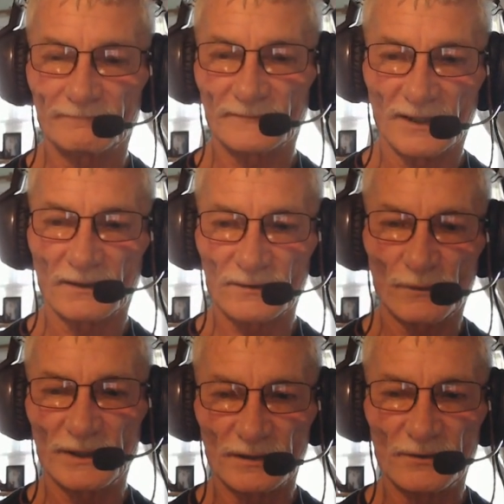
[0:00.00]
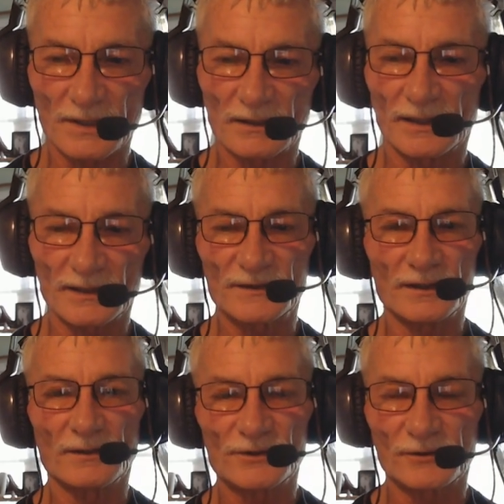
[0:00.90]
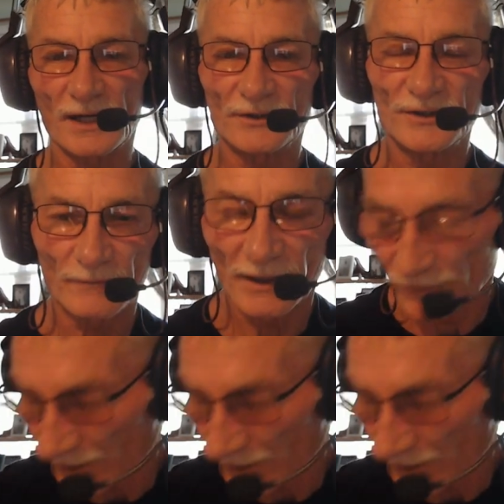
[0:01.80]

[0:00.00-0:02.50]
And there's a way to do that, like I say, in a strategy way where